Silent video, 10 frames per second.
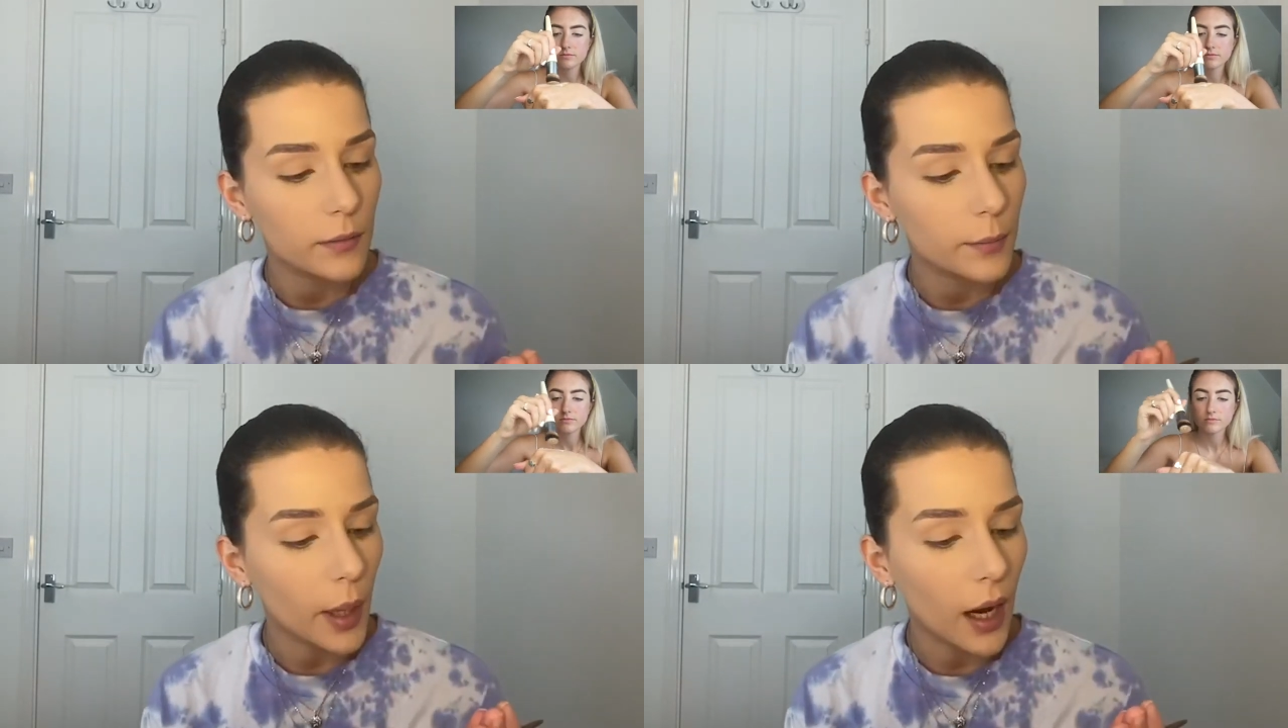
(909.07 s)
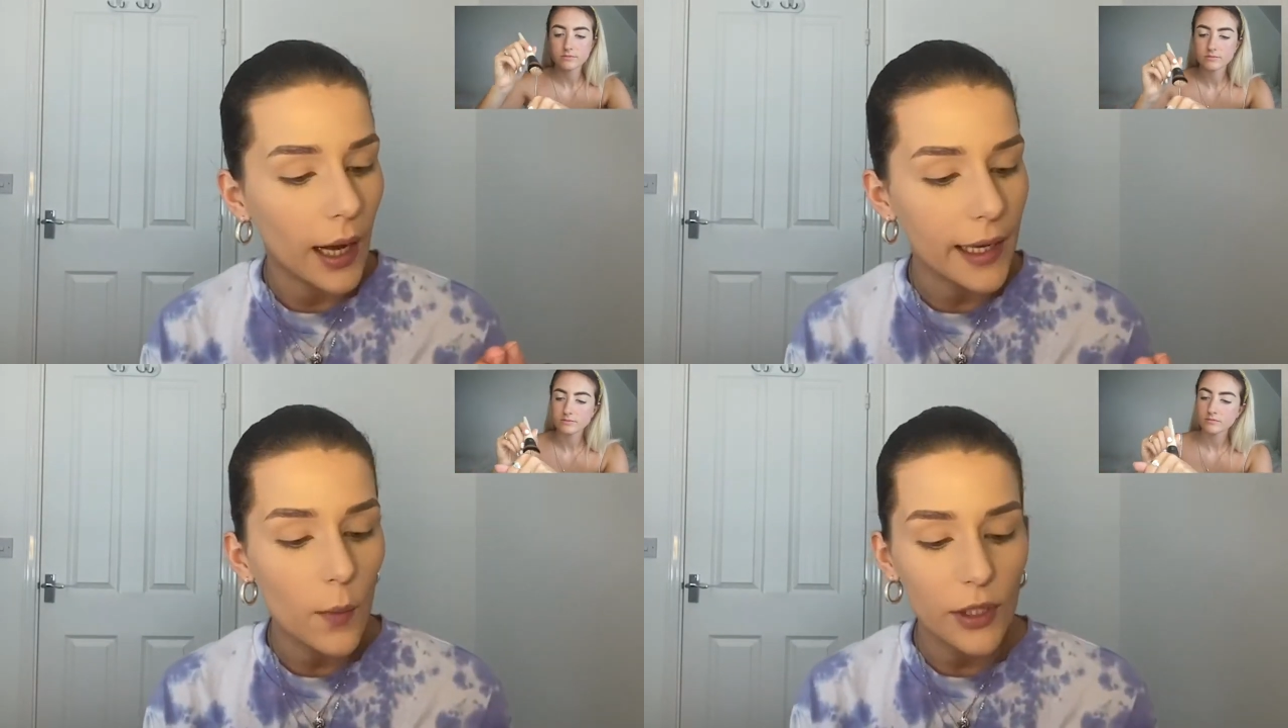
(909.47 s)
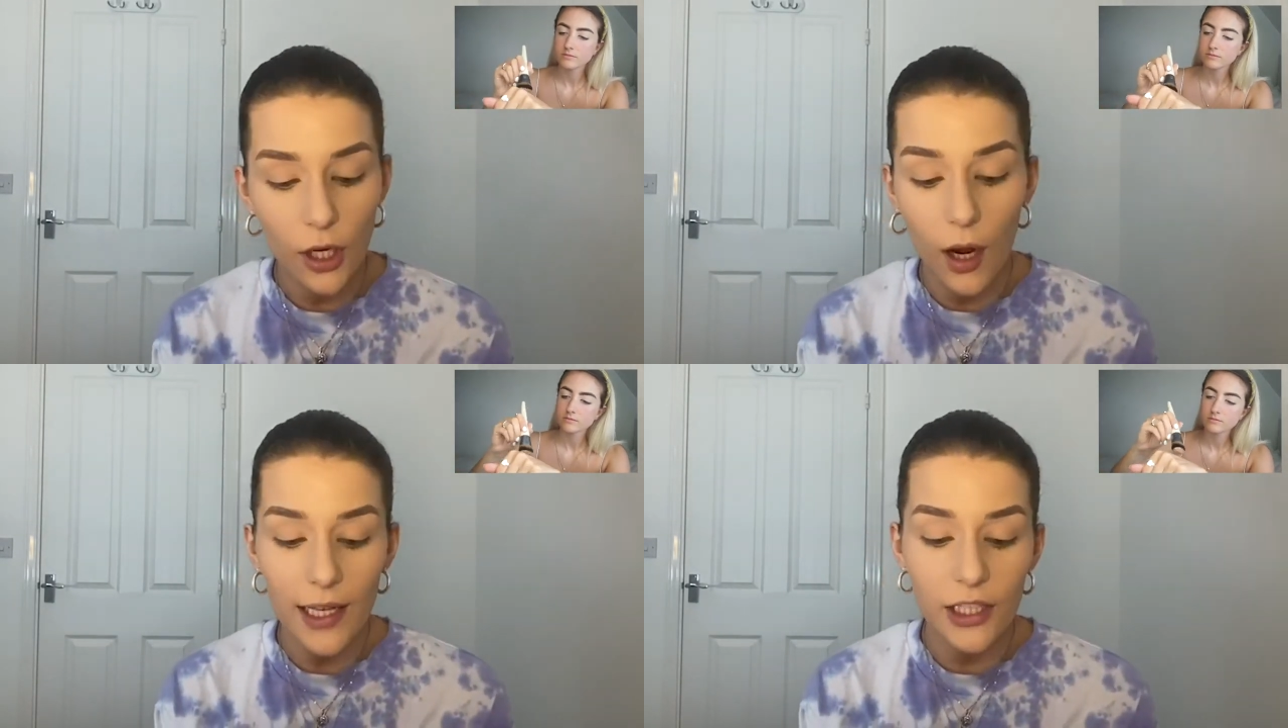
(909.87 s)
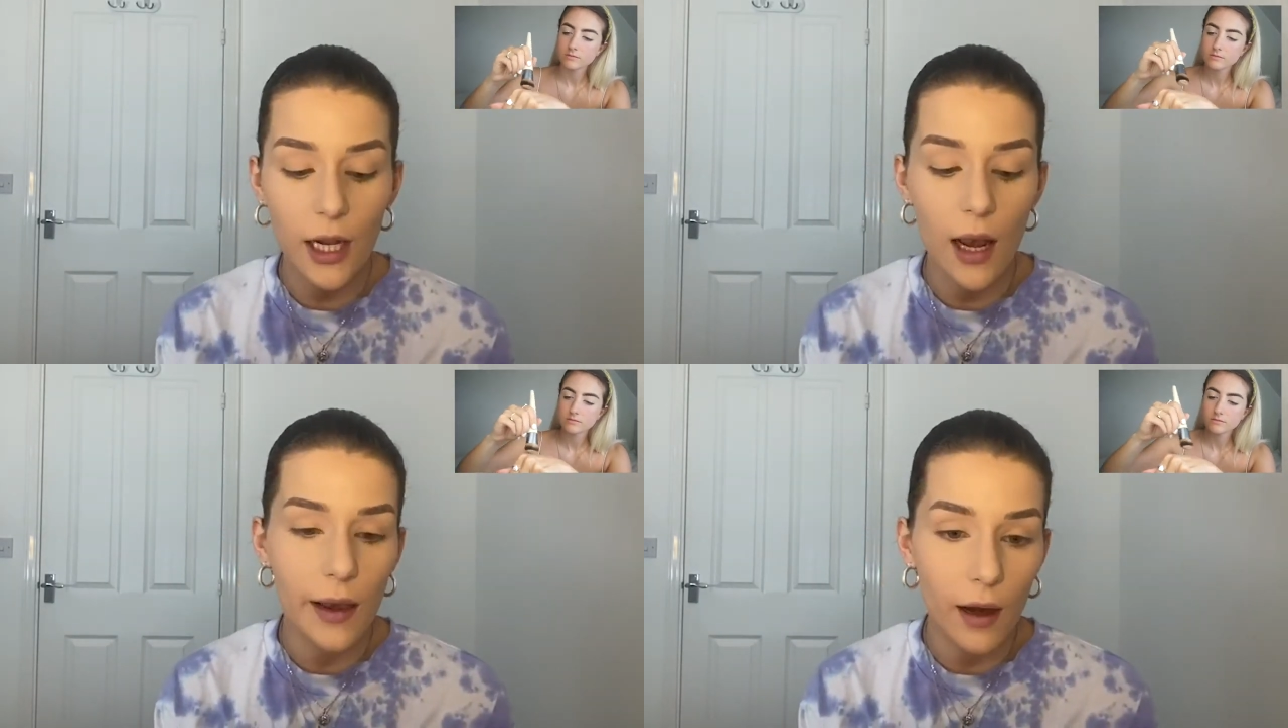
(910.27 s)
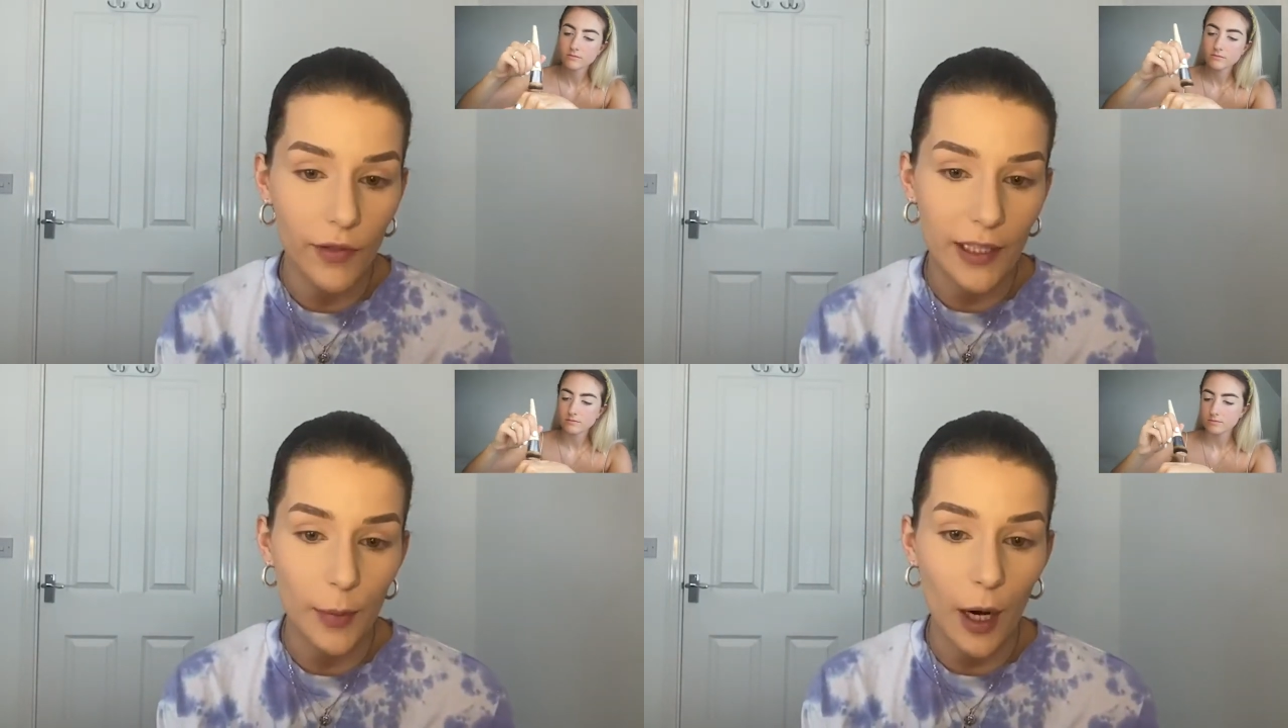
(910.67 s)
buy, which I actually love
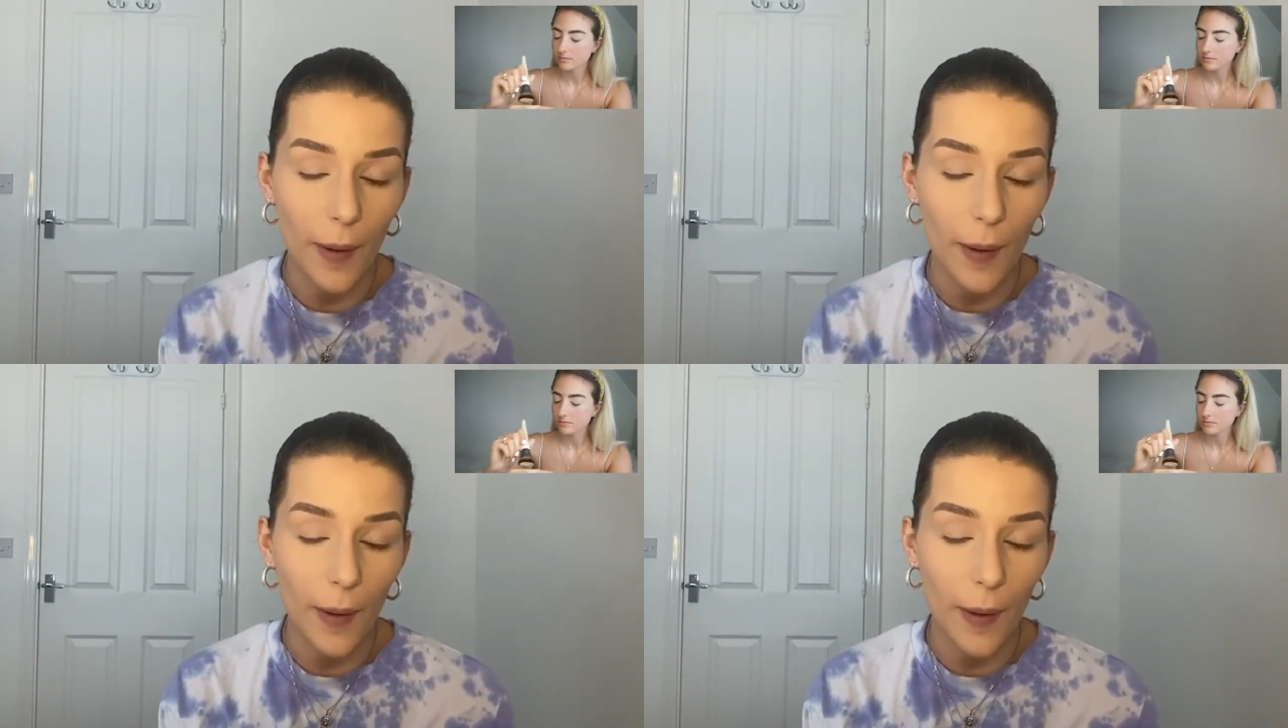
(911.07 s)
these brow